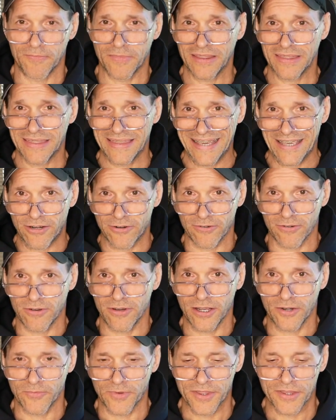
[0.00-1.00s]
later
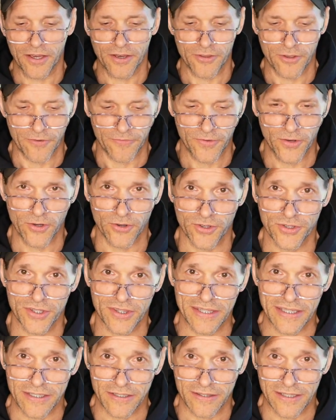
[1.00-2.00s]
on with other folks
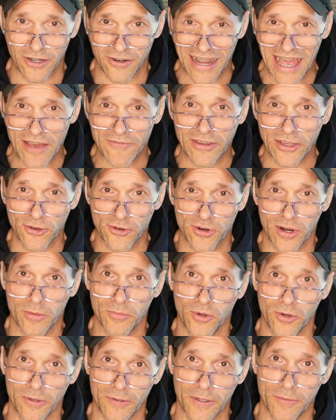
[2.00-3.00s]
that are having
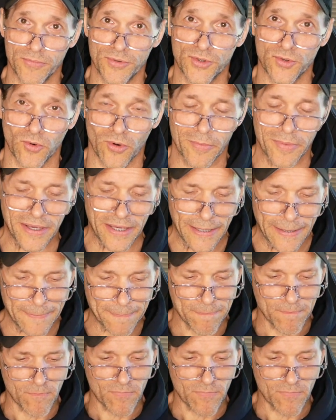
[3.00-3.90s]
trouble absorbing it.